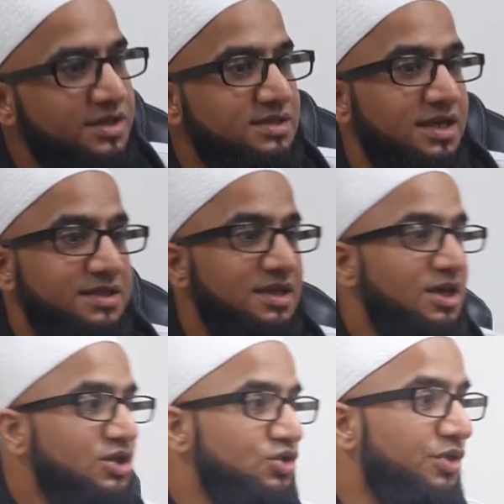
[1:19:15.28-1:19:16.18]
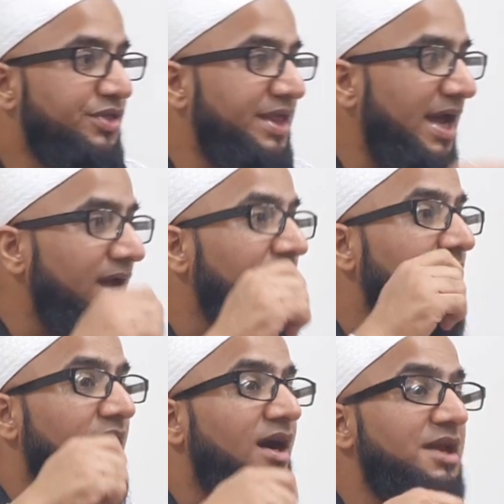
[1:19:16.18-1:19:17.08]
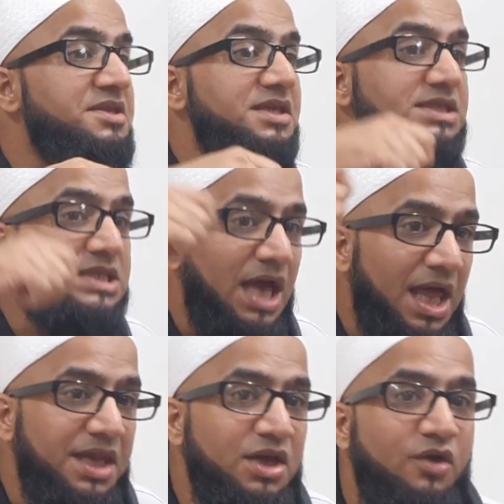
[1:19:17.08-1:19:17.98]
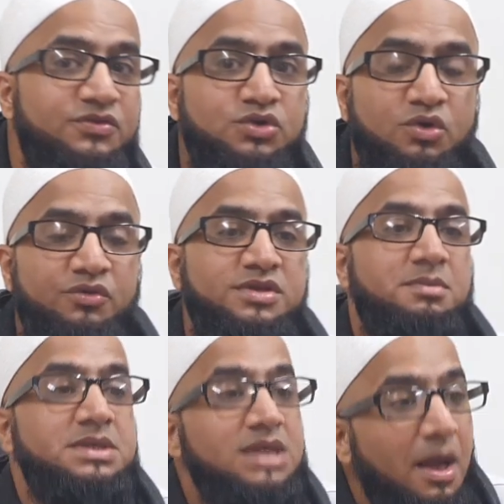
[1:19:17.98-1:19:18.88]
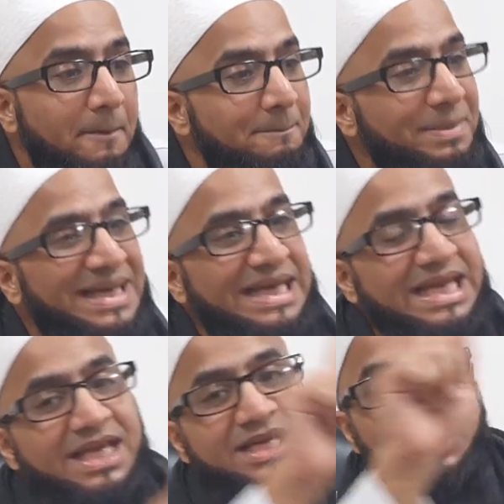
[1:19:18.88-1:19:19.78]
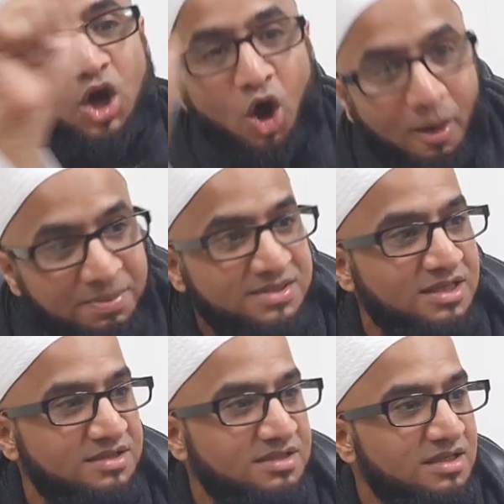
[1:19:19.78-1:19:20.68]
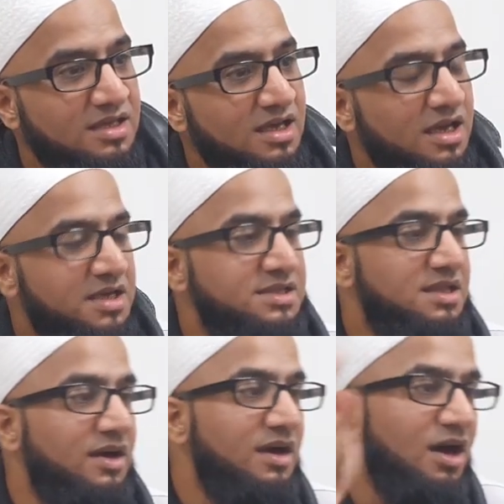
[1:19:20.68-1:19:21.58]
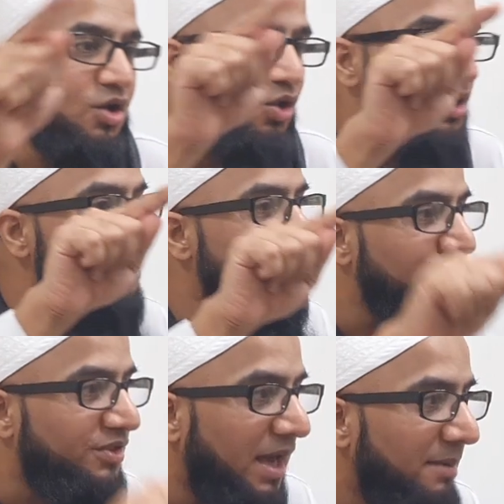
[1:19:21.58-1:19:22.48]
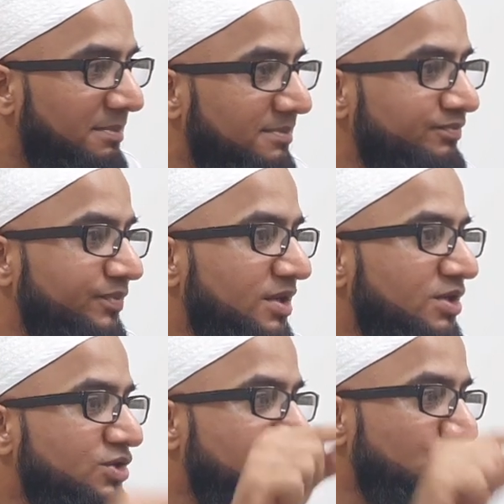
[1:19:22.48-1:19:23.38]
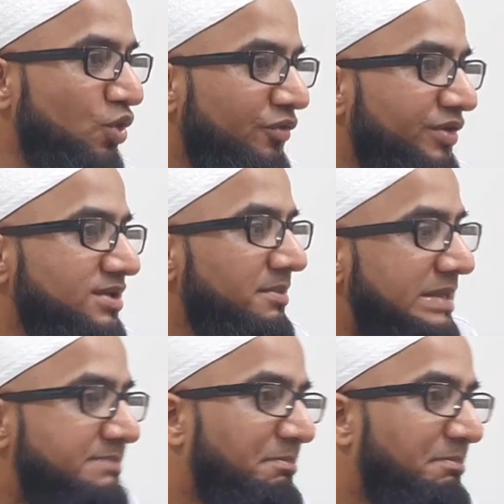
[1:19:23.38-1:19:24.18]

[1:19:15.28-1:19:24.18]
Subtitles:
these things. So their understanding of Sufism is completely opposite, because according to them, Sufism is